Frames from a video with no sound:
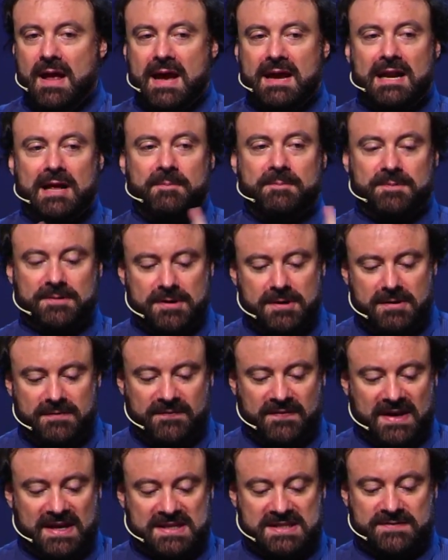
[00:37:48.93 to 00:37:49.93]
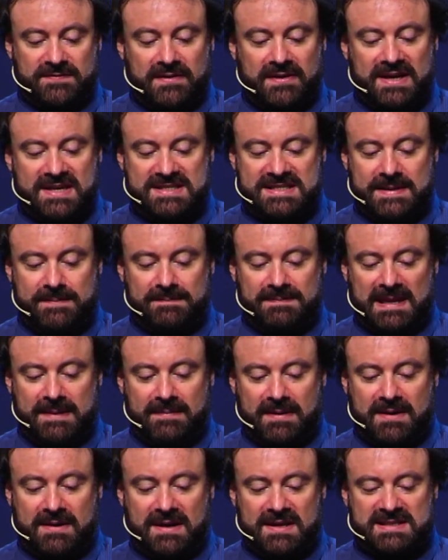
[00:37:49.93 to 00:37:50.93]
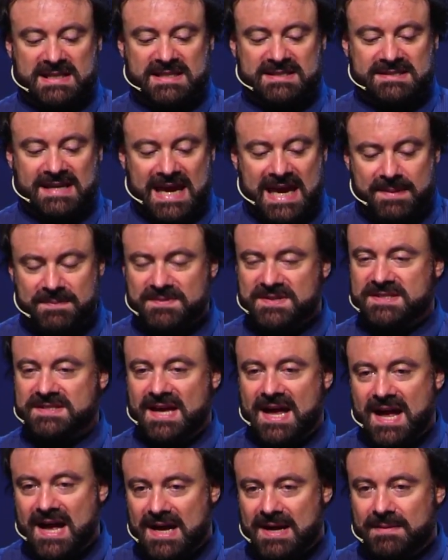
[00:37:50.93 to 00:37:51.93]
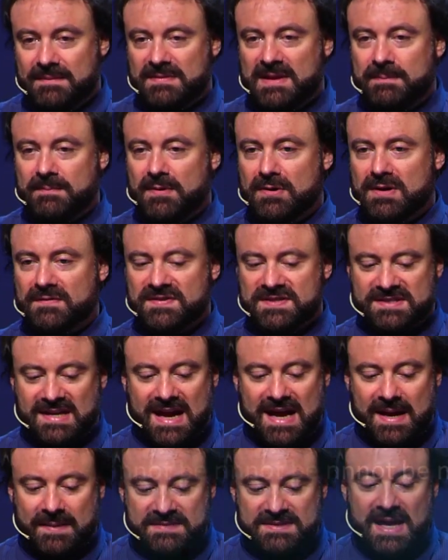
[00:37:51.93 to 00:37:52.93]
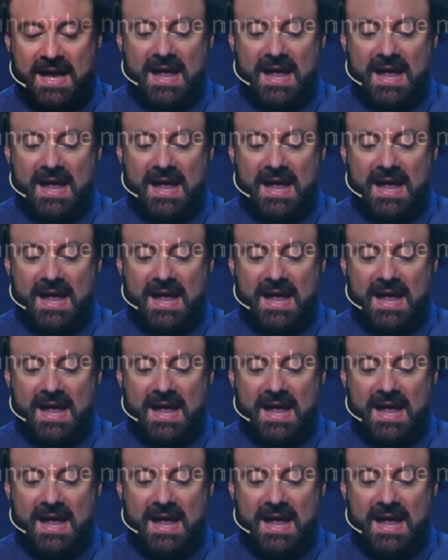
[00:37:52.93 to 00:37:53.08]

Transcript: And I'll prove this very simply because the same psalm, the book of Psalms,